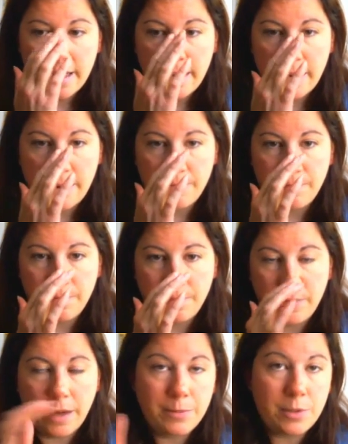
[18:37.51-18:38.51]
I'm
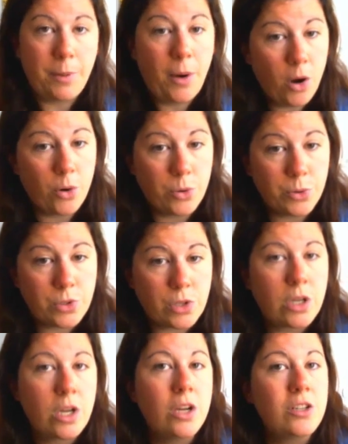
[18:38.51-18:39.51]

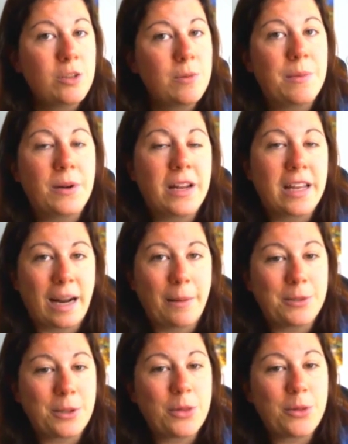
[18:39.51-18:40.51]
supposed to be putting an
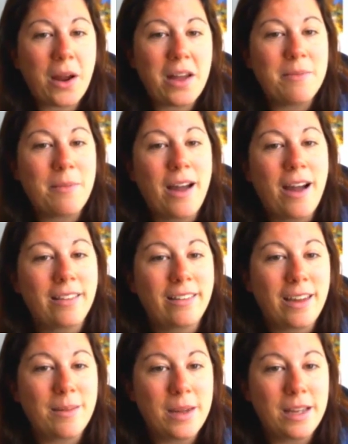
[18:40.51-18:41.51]
episode thread in my
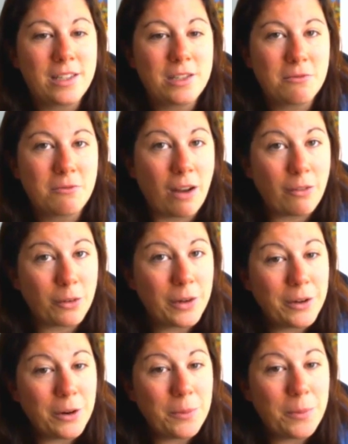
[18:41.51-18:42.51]
Highland Handmades
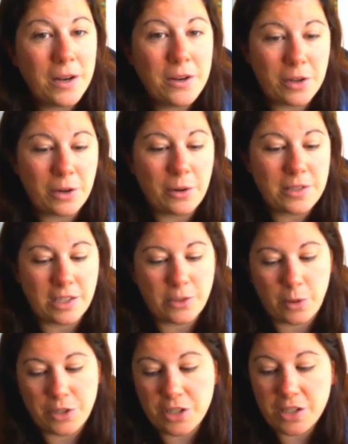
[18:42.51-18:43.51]
Ravelry group, and you can always ask
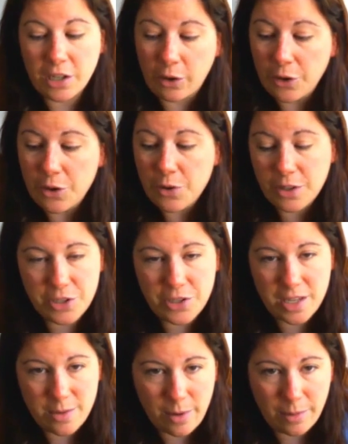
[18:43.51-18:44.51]
questions there, or you can
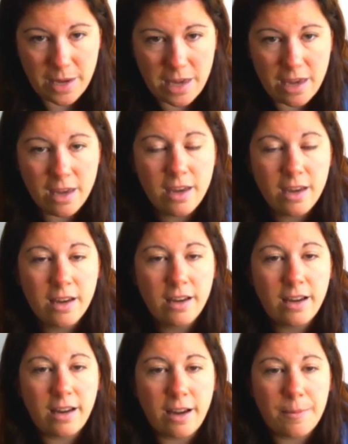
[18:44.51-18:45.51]
just email me,
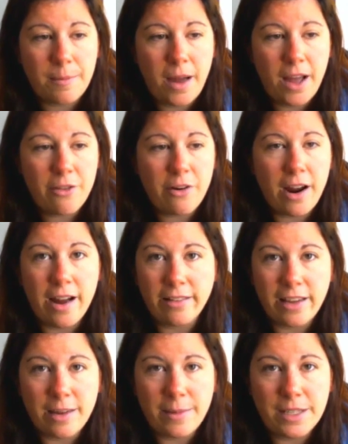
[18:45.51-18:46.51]

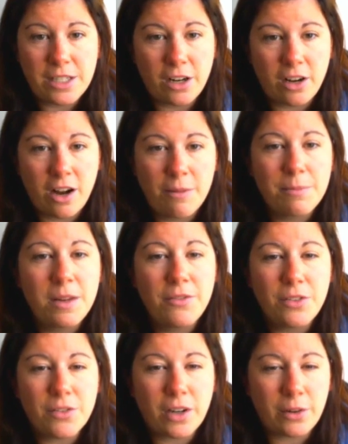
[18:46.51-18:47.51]
heather@highlandhandmades.com,
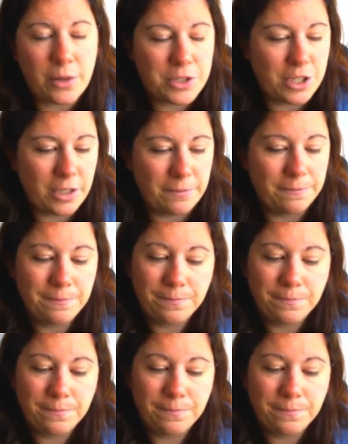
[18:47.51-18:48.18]
if you've got a question.